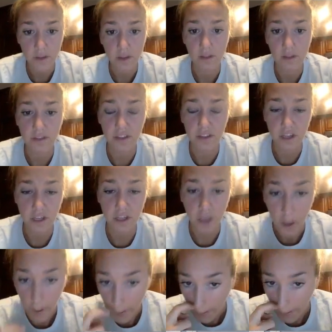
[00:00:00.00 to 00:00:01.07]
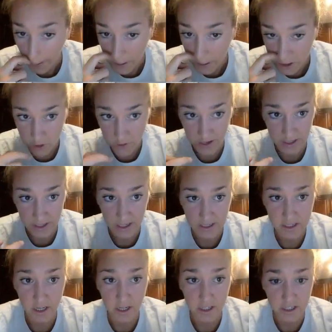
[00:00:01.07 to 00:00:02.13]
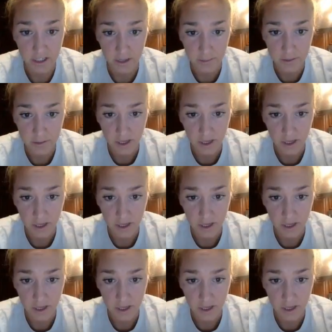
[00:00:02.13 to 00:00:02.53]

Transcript: the strand gets unzipped.